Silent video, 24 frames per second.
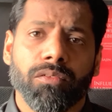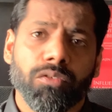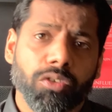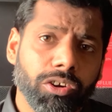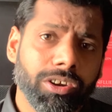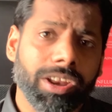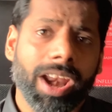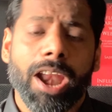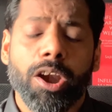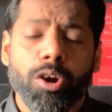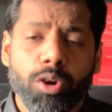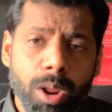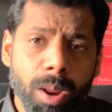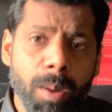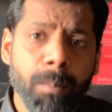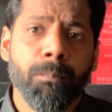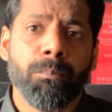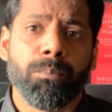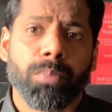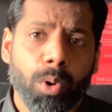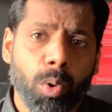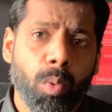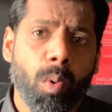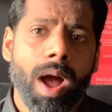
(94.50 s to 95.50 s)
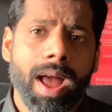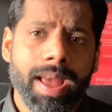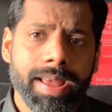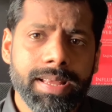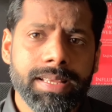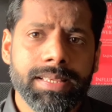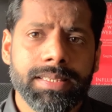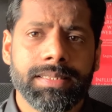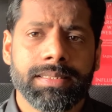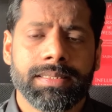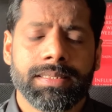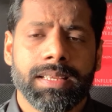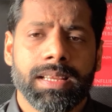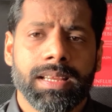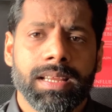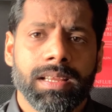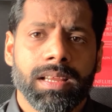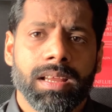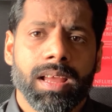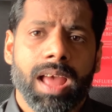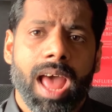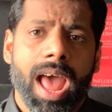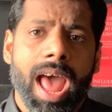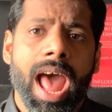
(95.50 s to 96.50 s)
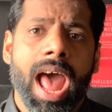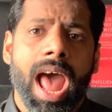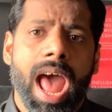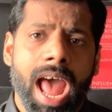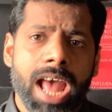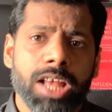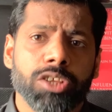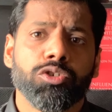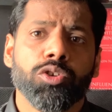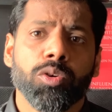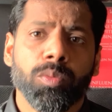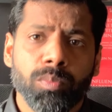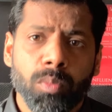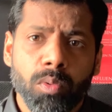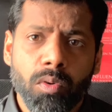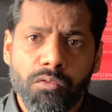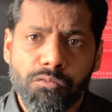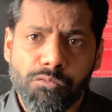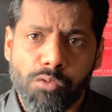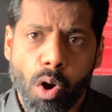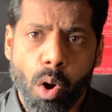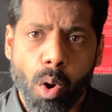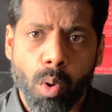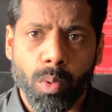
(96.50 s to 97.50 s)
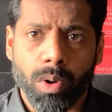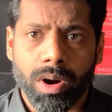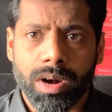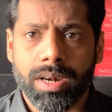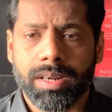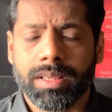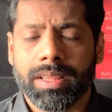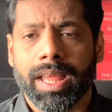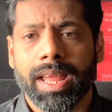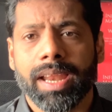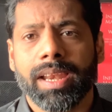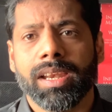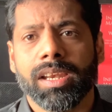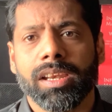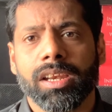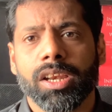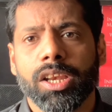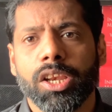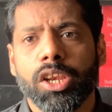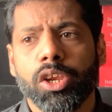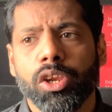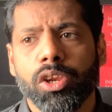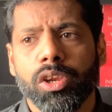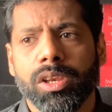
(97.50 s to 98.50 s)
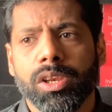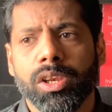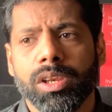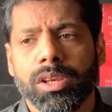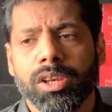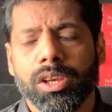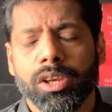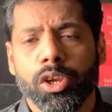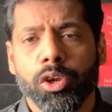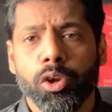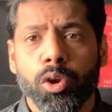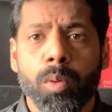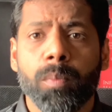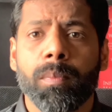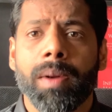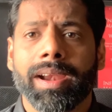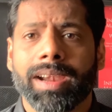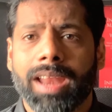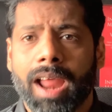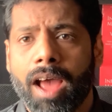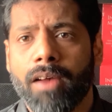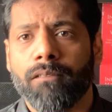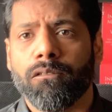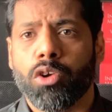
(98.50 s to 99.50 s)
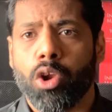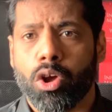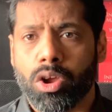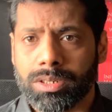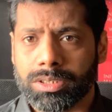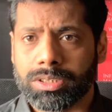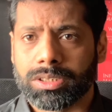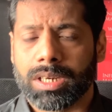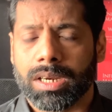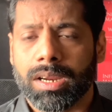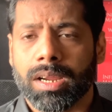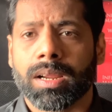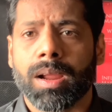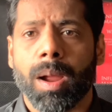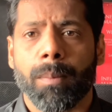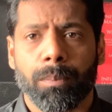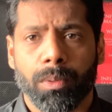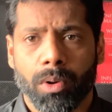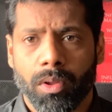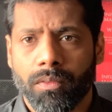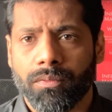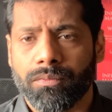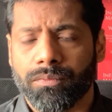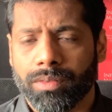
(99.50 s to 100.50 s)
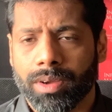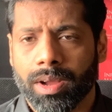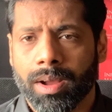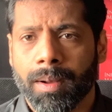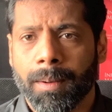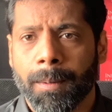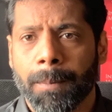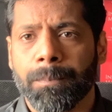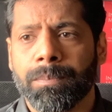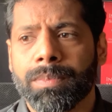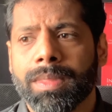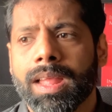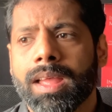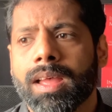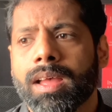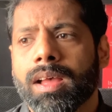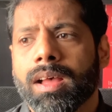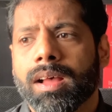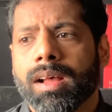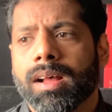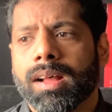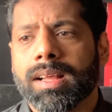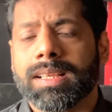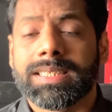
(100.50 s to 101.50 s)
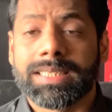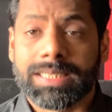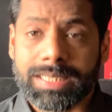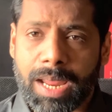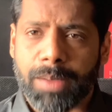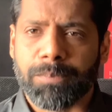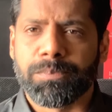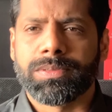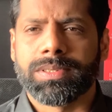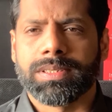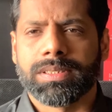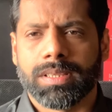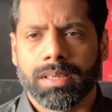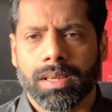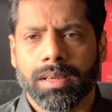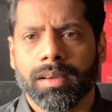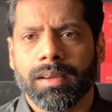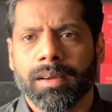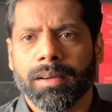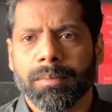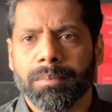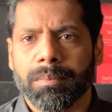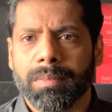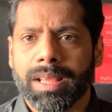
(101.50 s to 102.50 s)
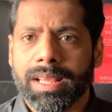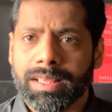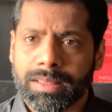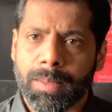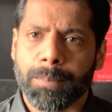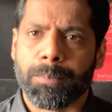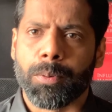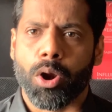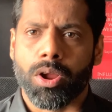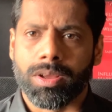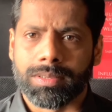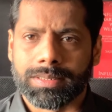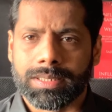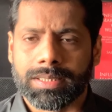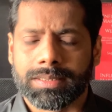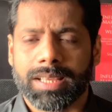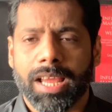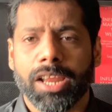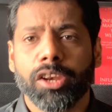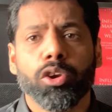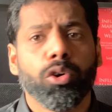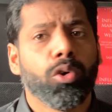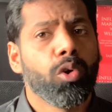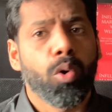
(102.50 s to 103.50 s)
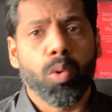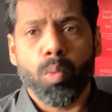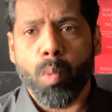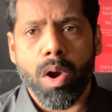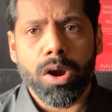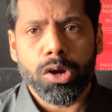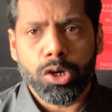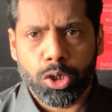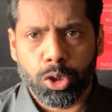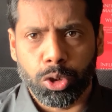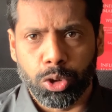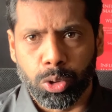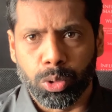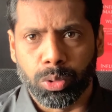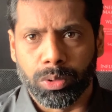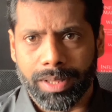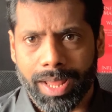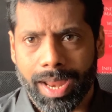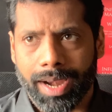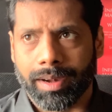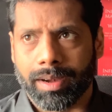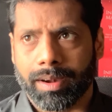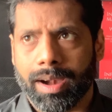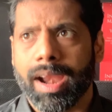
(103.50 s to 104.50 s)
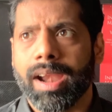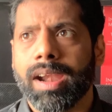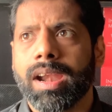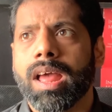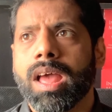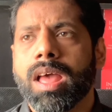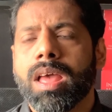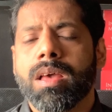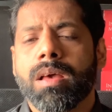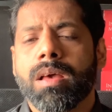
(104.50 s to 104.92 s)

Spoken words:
try to improvise as you move forward, then you might have lost a couple of steps in the process, and you don't want to do that, right?